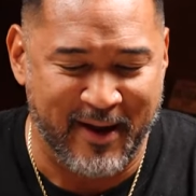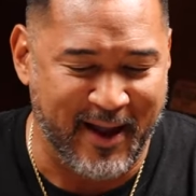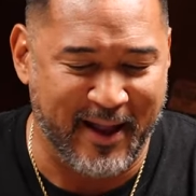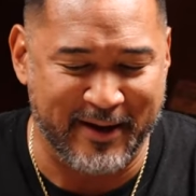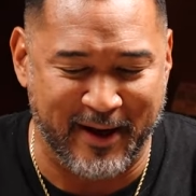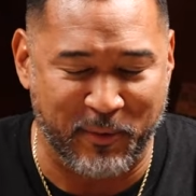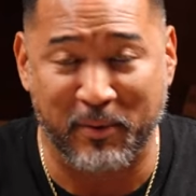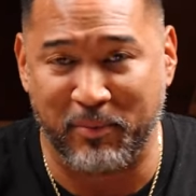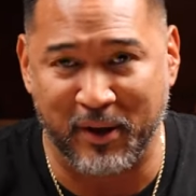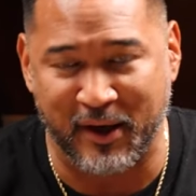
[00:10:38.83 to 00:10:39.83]
and uh, we
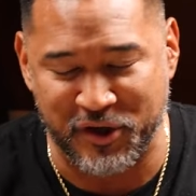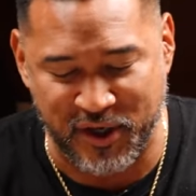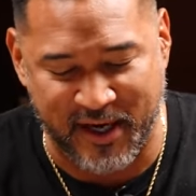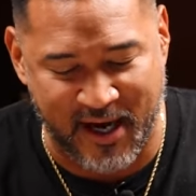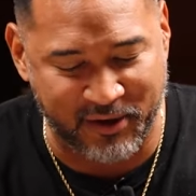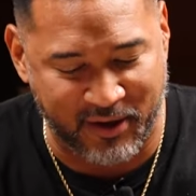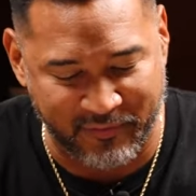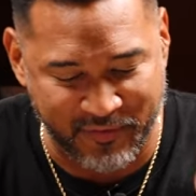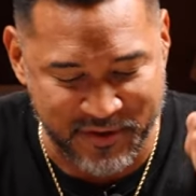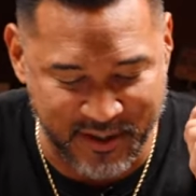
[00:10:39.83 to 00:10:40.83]
were building our Chicago
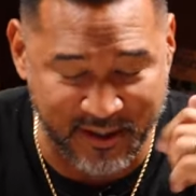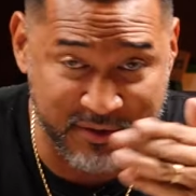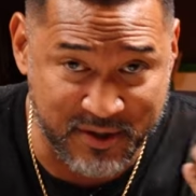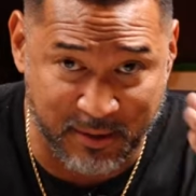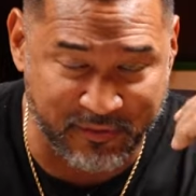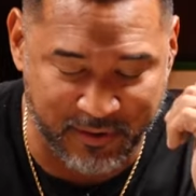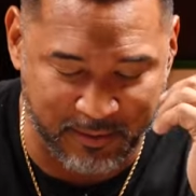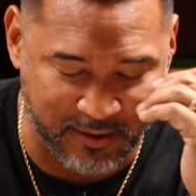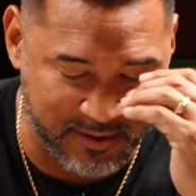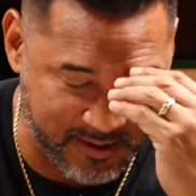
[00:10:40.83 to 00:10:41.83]
office, and he was coming from the
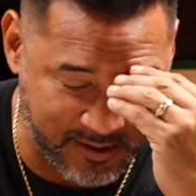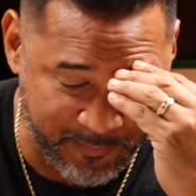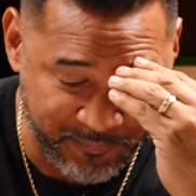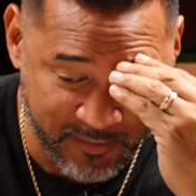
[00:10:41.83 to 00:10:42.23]
military,